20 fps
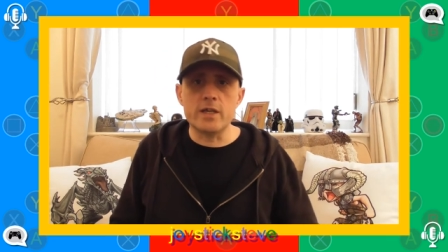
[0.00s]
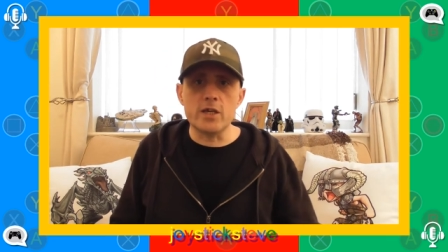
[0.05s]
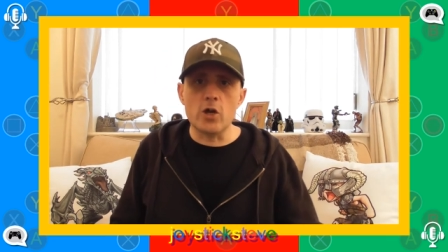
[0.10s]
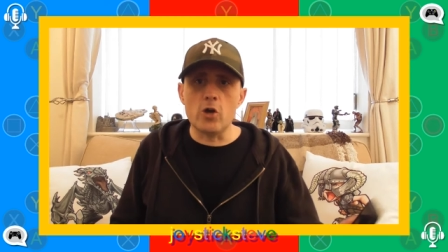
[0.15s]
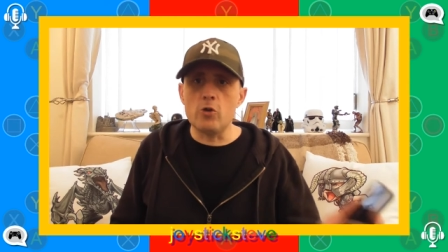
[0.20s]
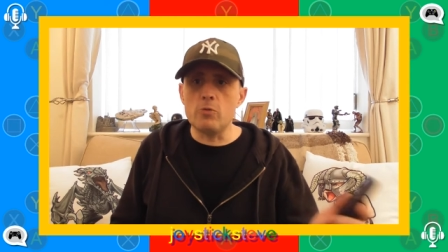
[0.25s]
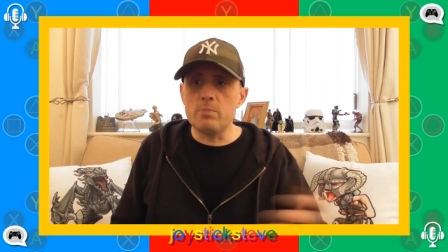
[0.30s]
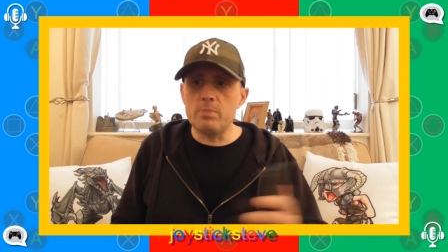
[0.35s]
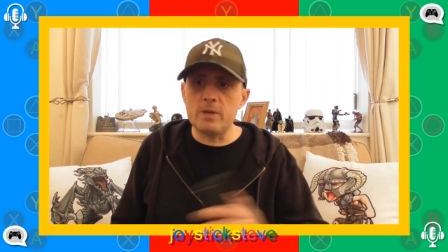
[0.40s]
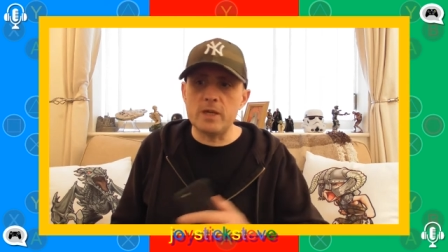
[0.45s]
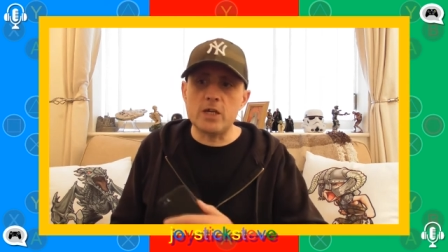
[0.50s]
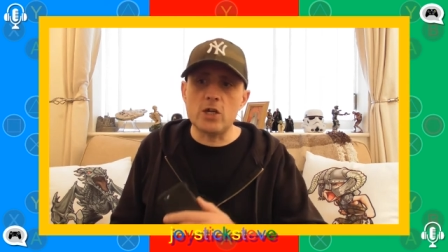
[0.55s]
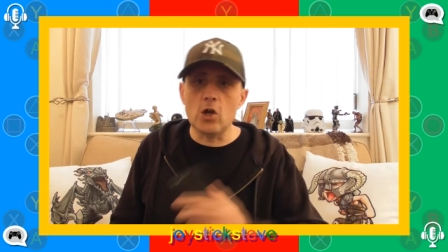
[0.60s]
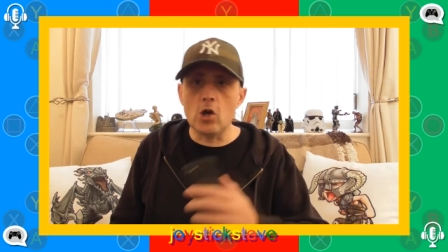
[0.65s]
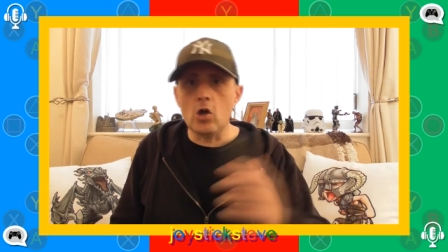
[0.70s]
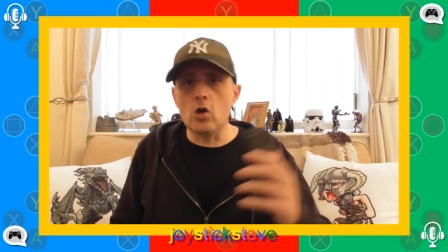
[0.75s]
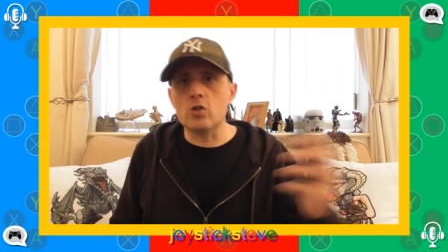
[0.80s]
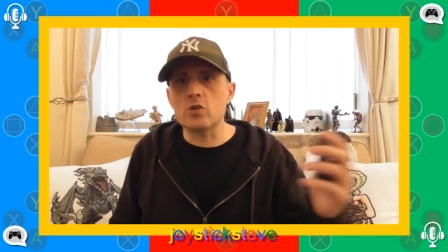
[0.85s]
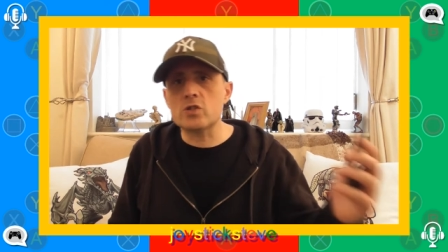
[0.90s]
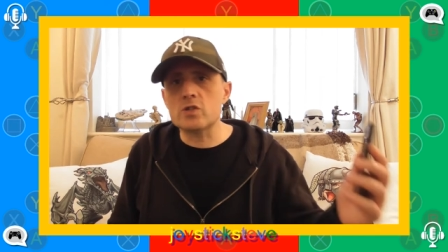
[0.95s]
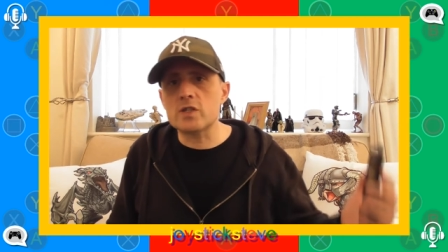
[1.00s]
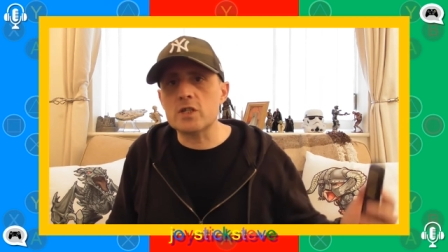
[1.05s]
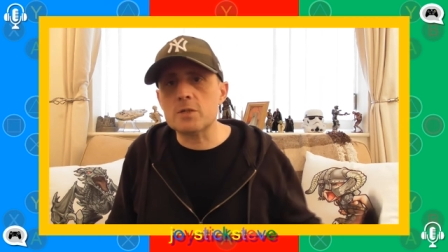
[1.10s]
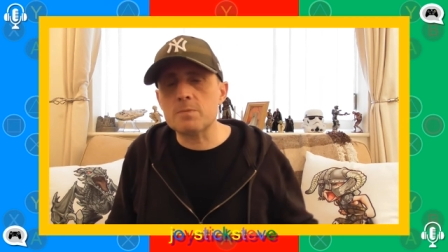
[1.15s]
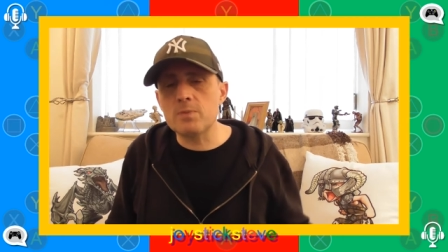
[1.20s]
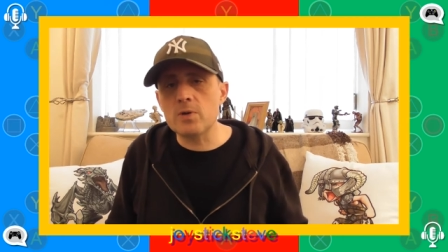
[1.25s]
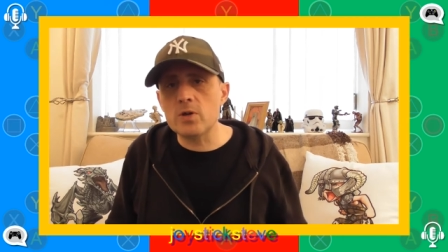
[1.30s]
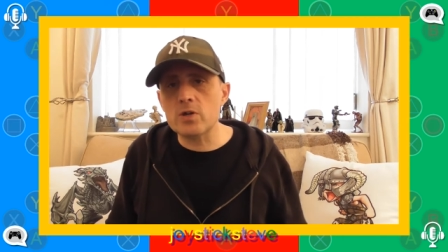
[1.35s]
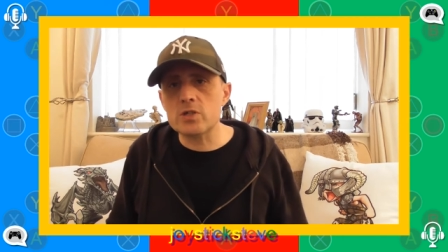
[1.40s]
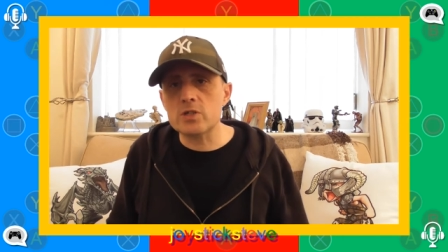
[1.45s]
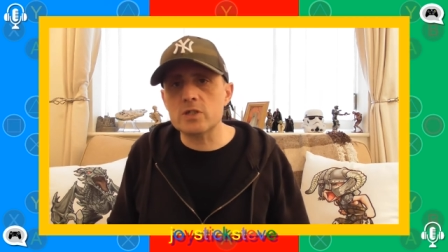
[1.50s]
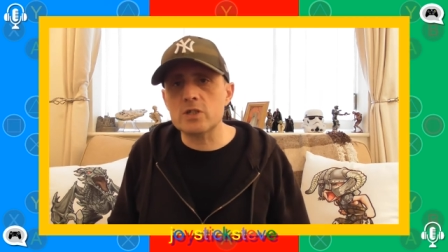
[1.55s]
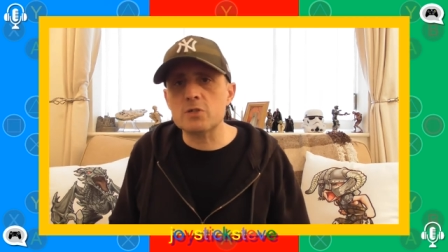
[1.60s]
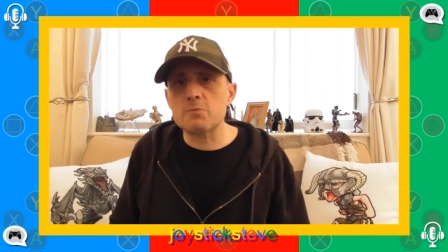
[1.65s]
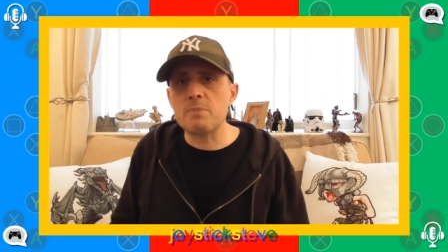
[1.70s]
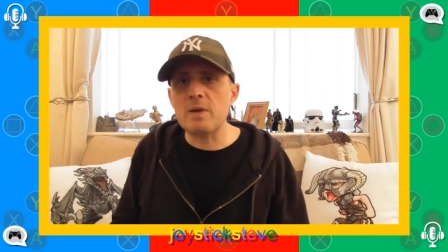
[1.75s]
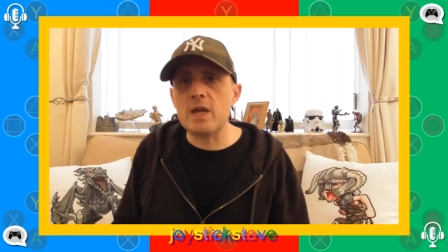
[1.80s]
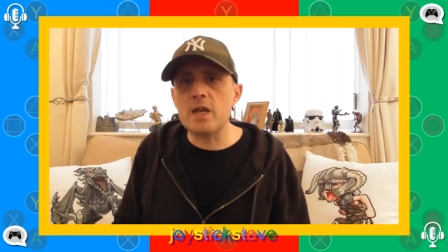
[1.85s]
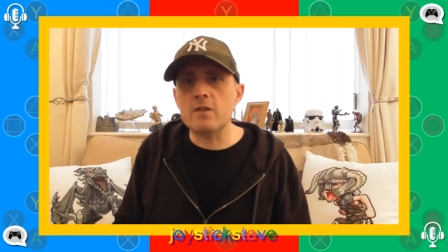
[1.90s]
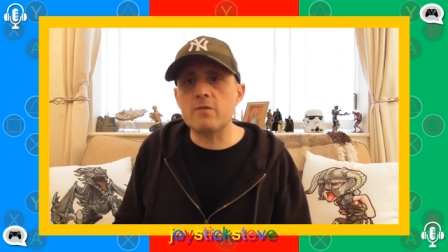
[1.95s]
Go because this person has
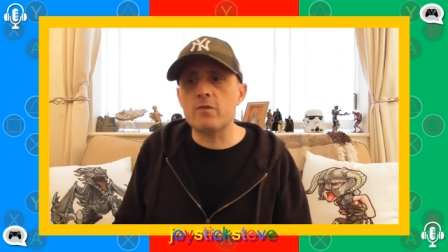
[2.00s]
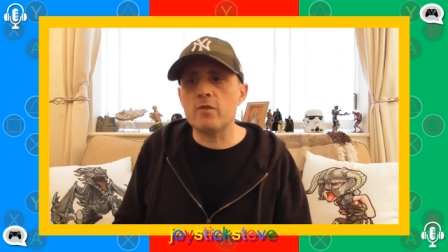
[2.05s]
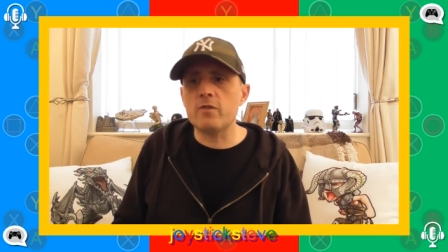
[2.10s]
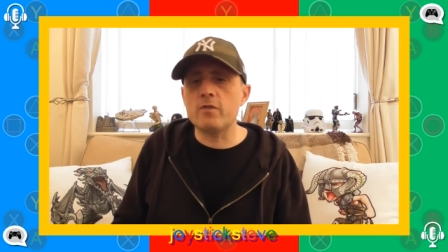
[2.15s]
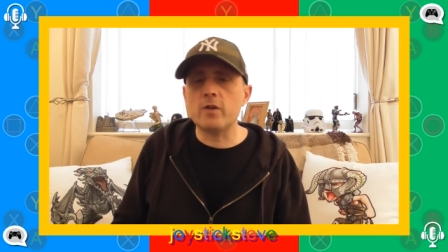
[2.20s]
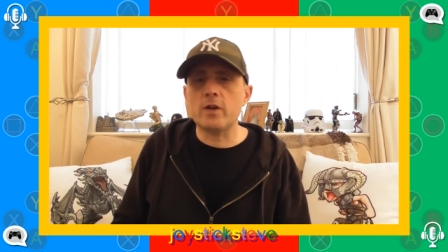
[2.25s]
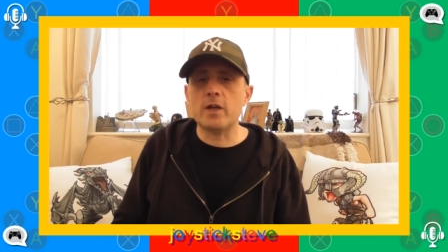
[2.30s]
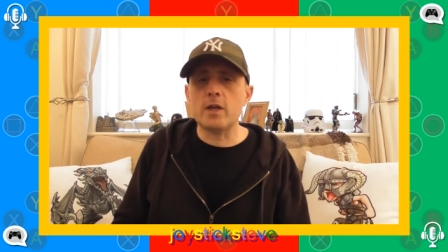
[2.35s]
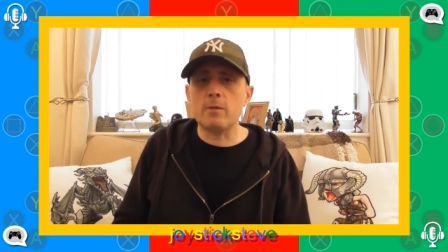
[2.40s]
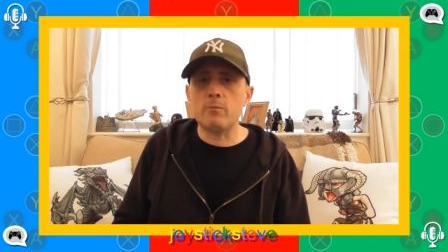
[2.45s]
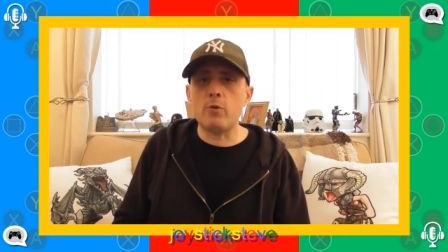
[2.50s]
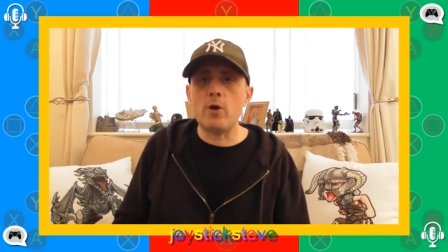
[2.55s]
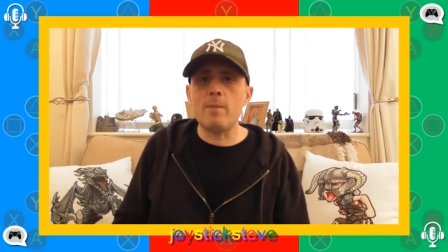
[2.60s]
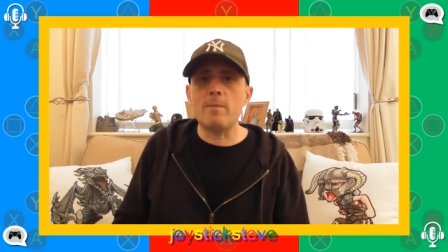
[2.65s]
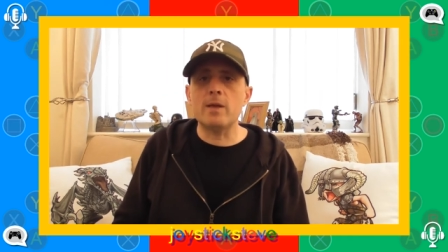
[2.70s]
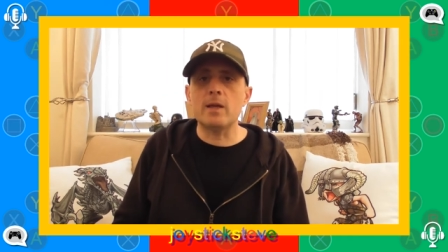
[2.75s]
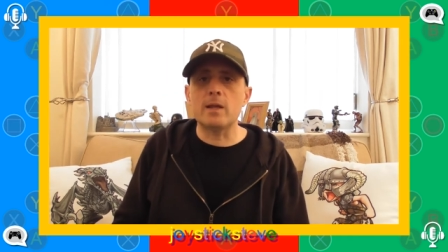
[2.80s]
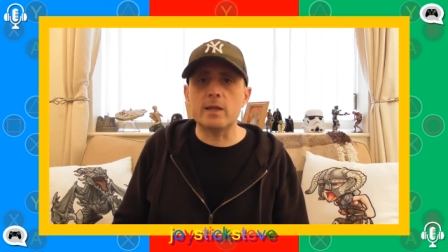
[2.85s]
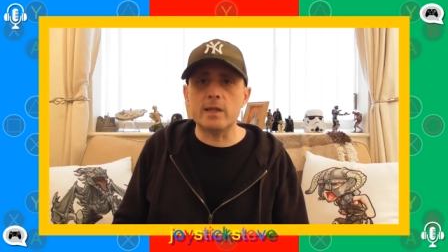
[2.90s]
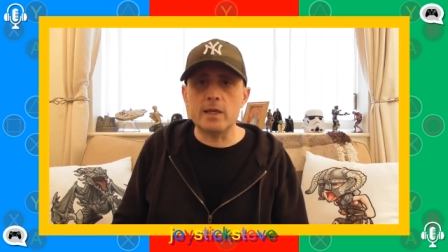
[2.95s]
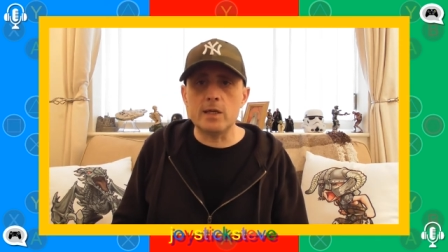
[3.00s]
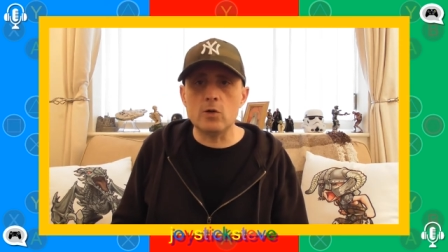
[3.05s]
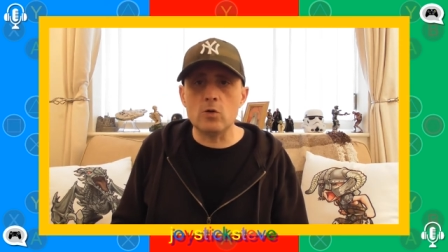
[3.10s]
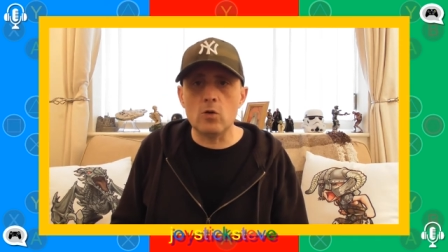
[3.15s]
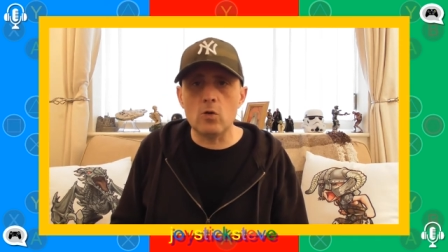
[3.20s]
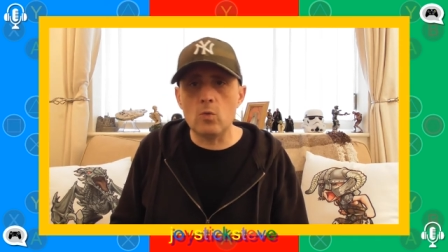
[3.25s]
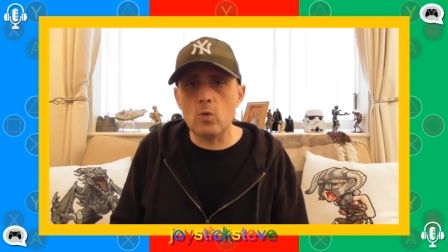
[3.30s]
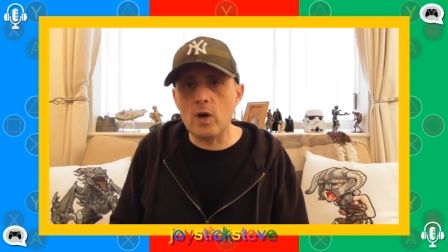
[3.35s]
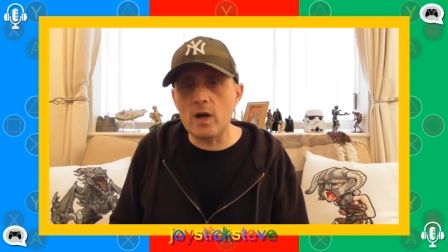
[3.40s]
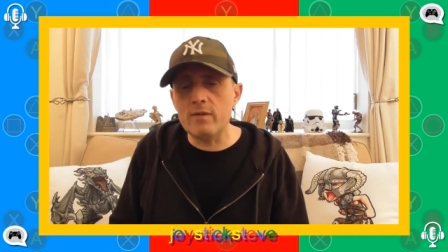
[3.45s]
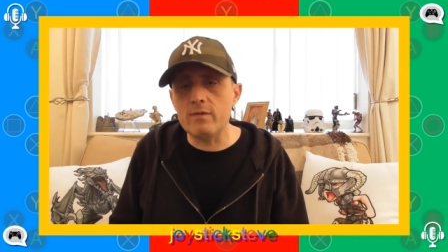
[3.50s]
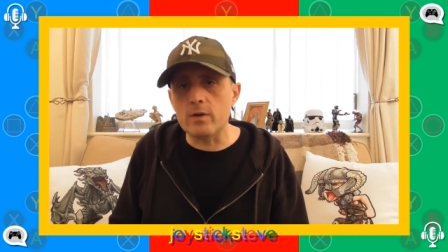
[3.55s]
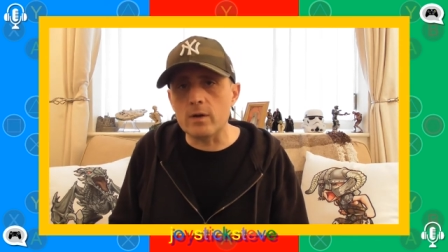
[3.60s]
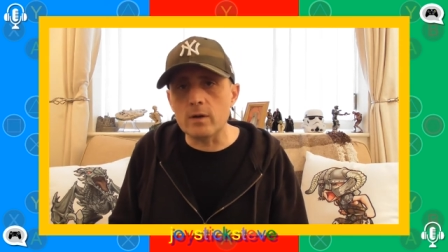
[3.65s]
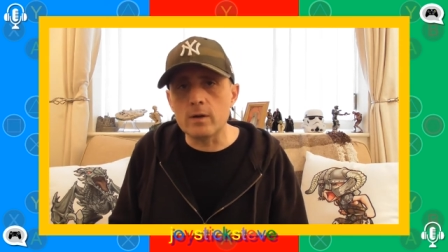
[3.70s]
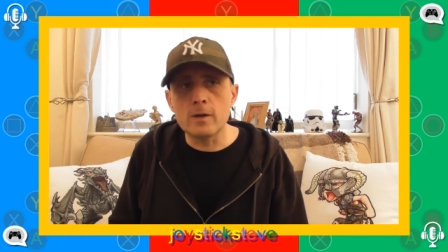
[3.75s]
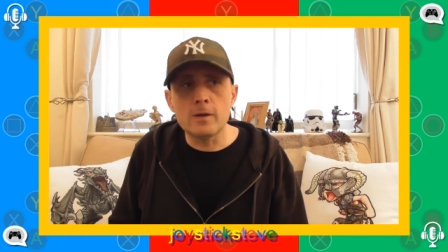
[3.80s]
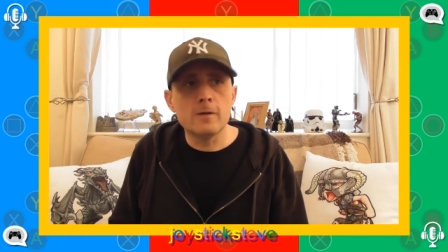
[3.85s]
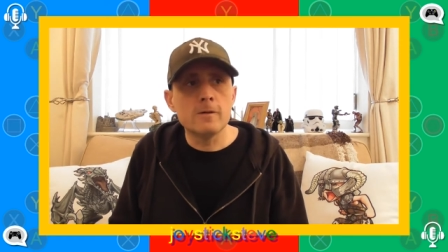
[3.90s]
paid for fucking Premier League or whatever.